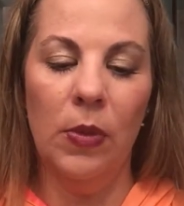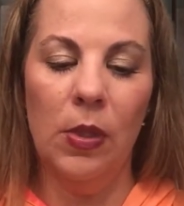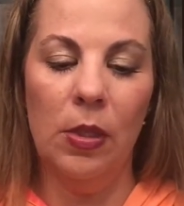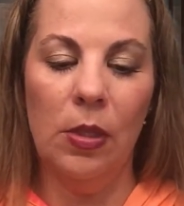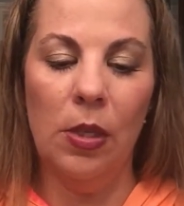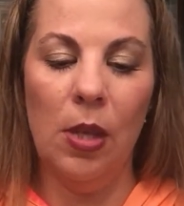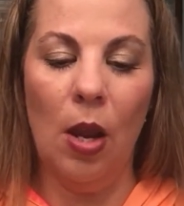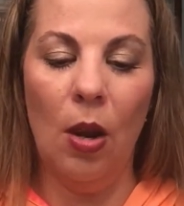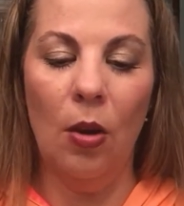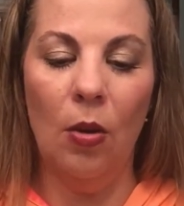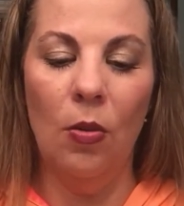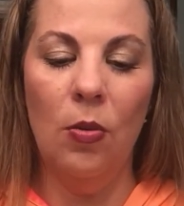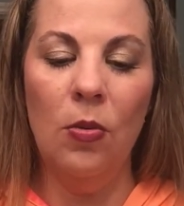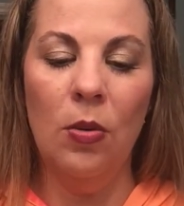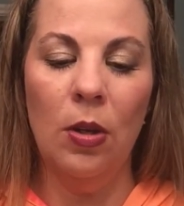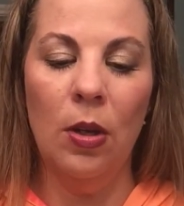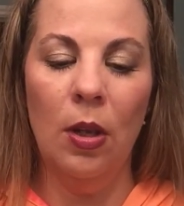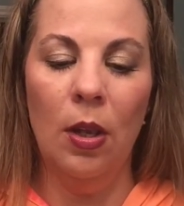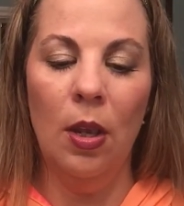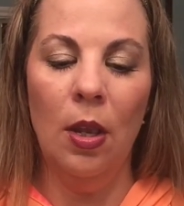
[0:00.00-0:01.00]
So
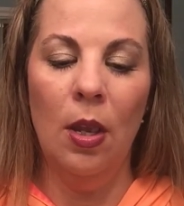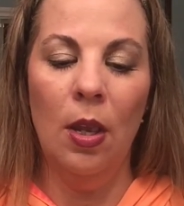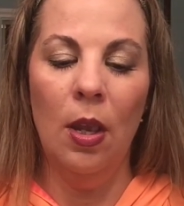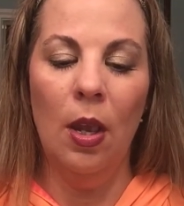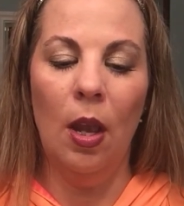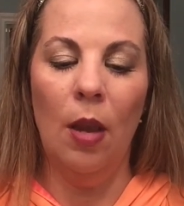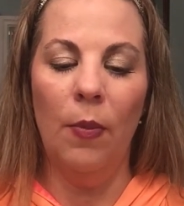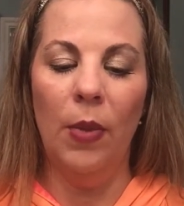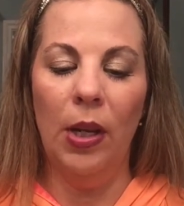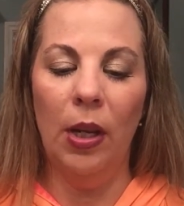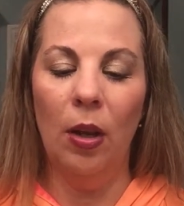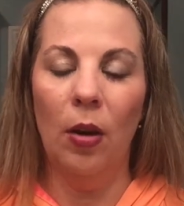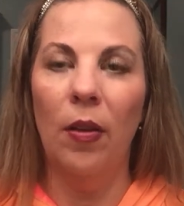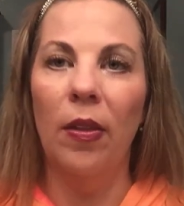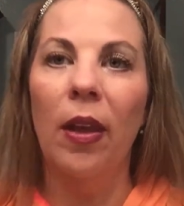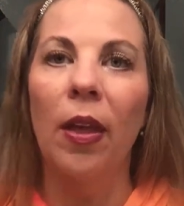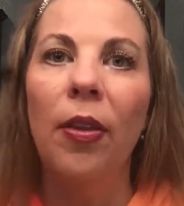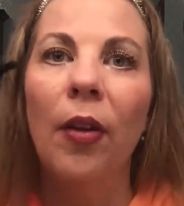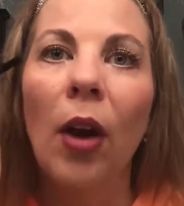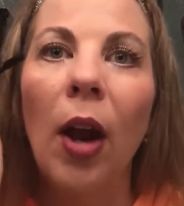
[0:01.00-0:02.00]
I'm gonna go to
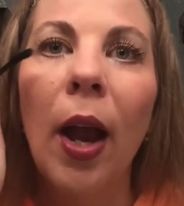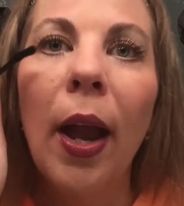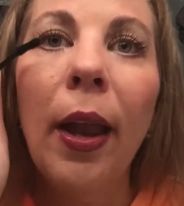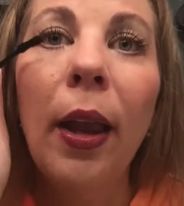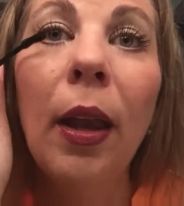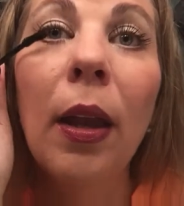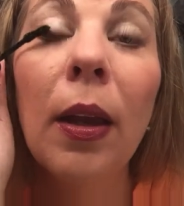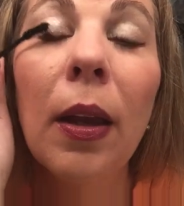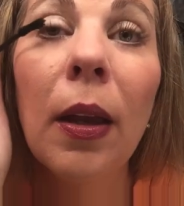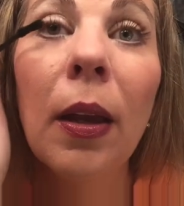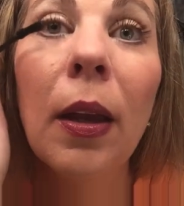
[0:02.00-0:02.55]
the other eye.